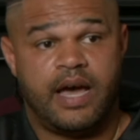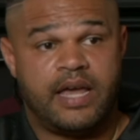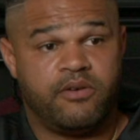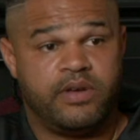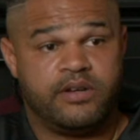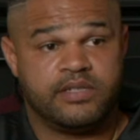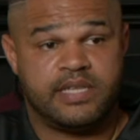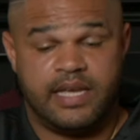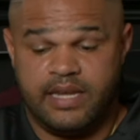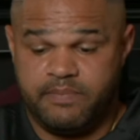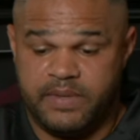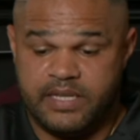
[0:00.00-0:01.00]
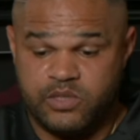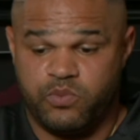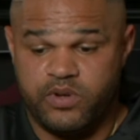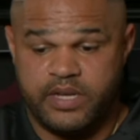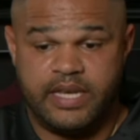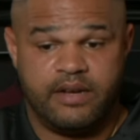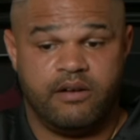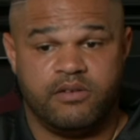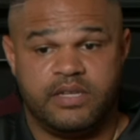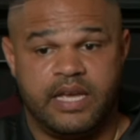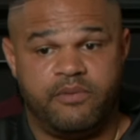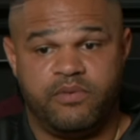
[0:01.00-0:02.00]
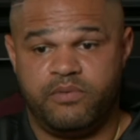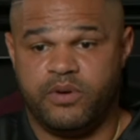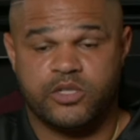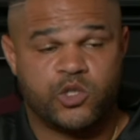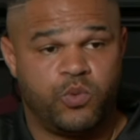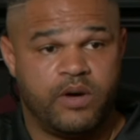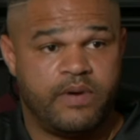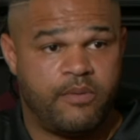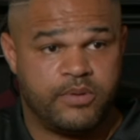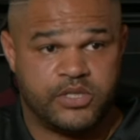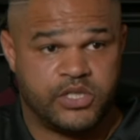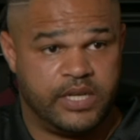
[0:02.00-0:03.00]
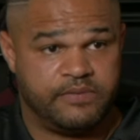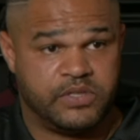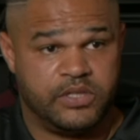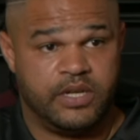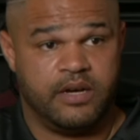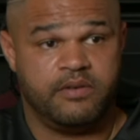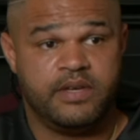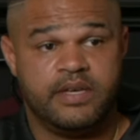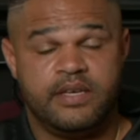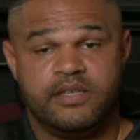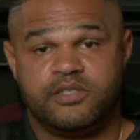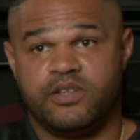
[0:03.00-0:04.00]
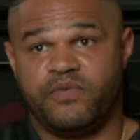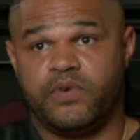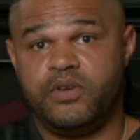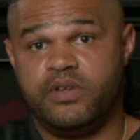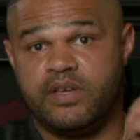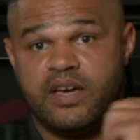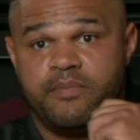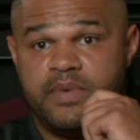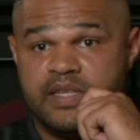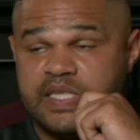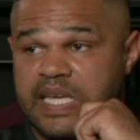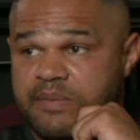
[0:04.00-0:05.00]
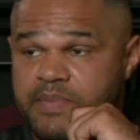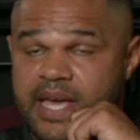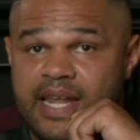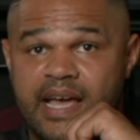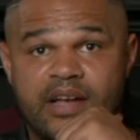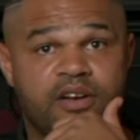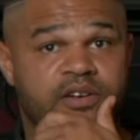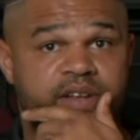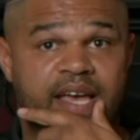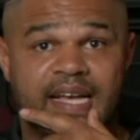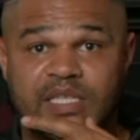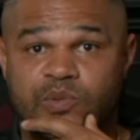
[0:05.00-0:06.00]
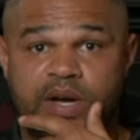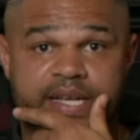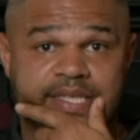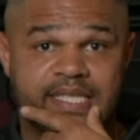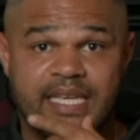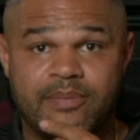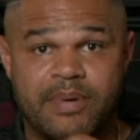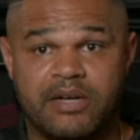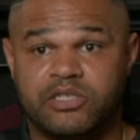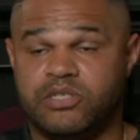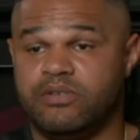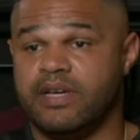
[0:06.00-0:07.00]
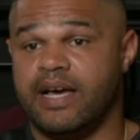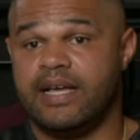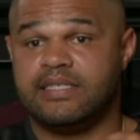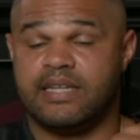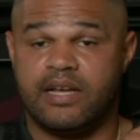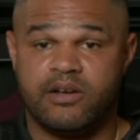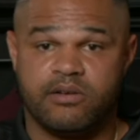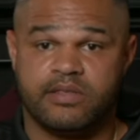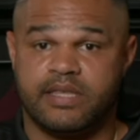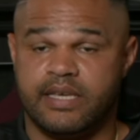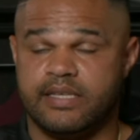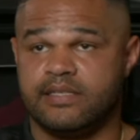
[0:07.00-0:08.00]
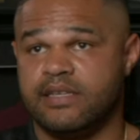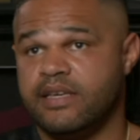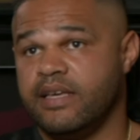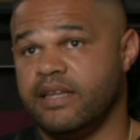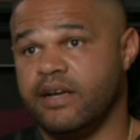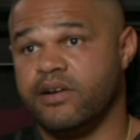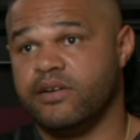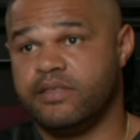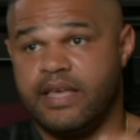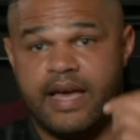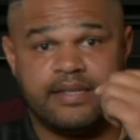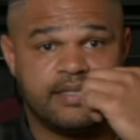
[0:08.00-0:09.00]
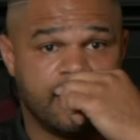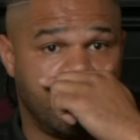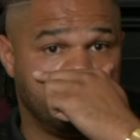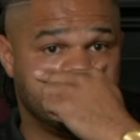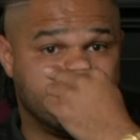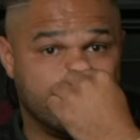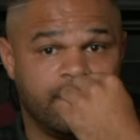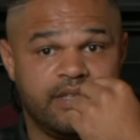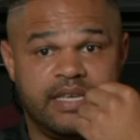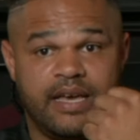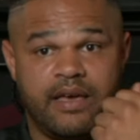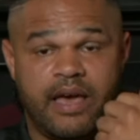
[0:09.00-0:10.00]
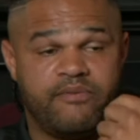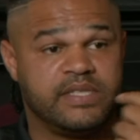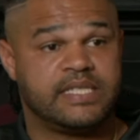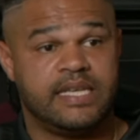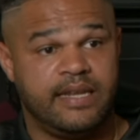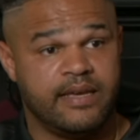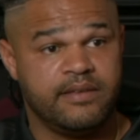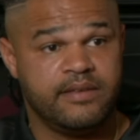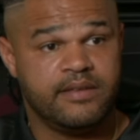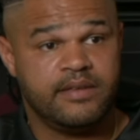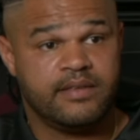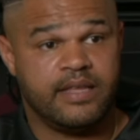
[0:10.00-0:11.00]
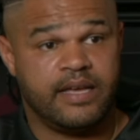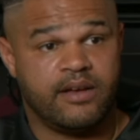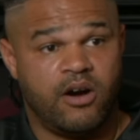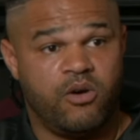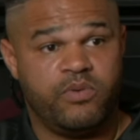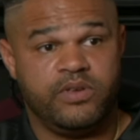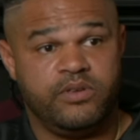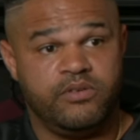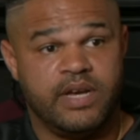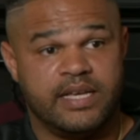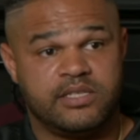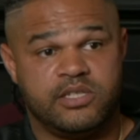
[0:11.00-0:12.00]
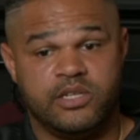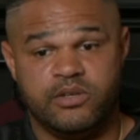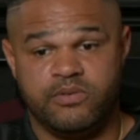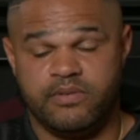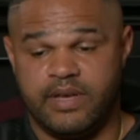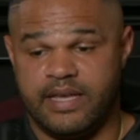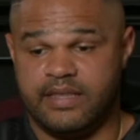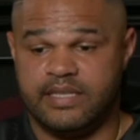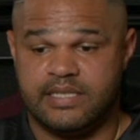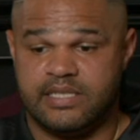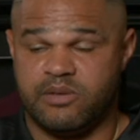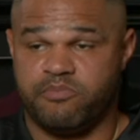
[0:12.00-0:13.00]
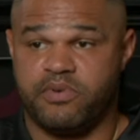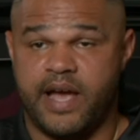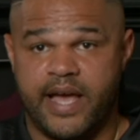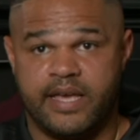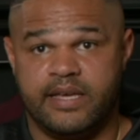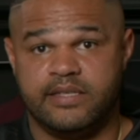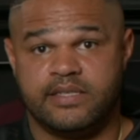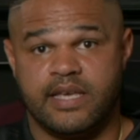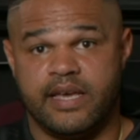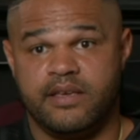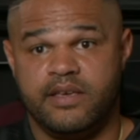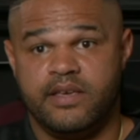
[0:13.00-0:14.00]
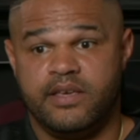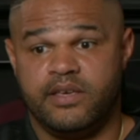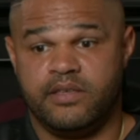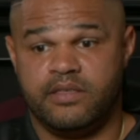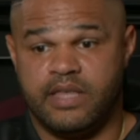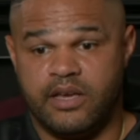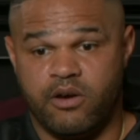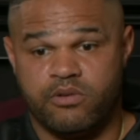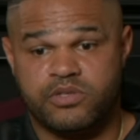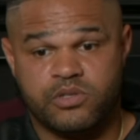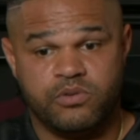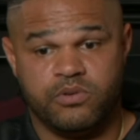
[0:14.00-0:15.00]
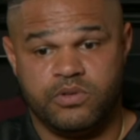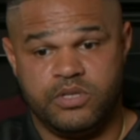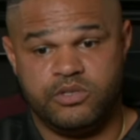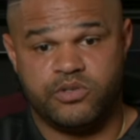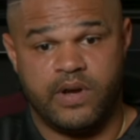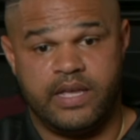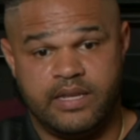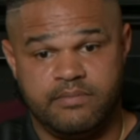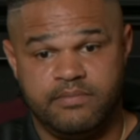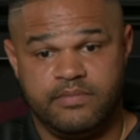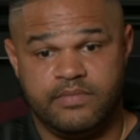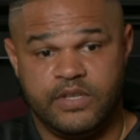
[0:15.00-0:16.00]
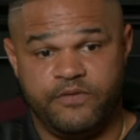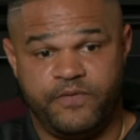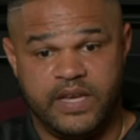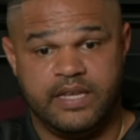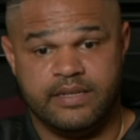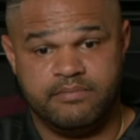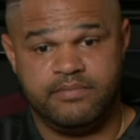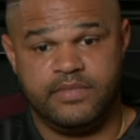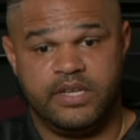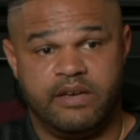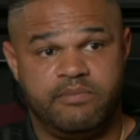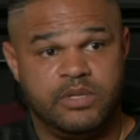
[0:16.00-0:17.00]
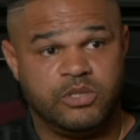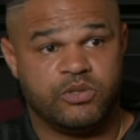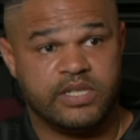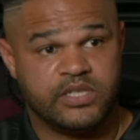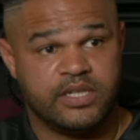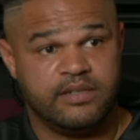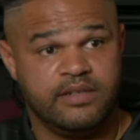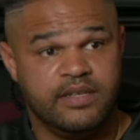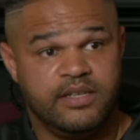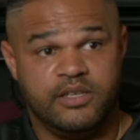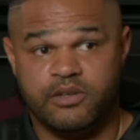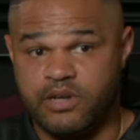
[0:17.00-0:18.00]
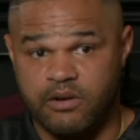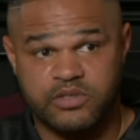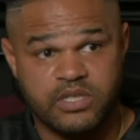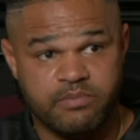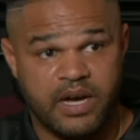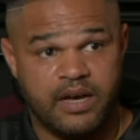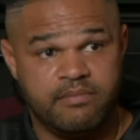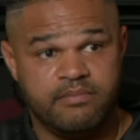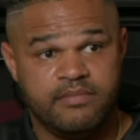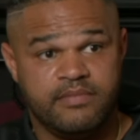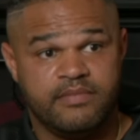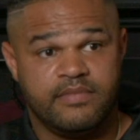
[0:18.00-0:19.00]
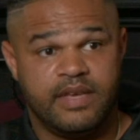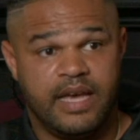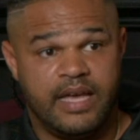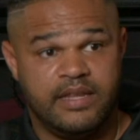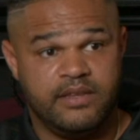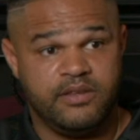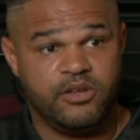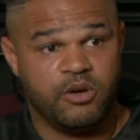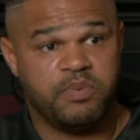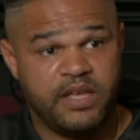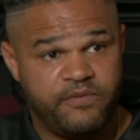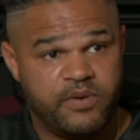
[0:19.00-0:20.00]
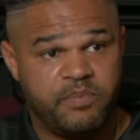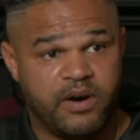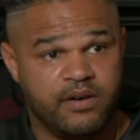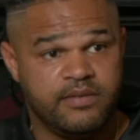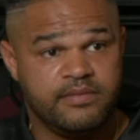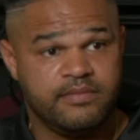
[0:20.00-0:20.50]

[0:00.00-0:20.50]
I don't entertain it, because we're here all day. We work 12-hour shifts, you know? So for you to come in, it's like, man, I heard X, Y, and Z about you guys, and I heard this, and I heard that. And it's like, I'm still yet haven't seen it. Like, all you guys do, and this isn't bragging, it's like, they go to school, you train them, you feed them, you give them nutrition, you coach them up, and you go play football.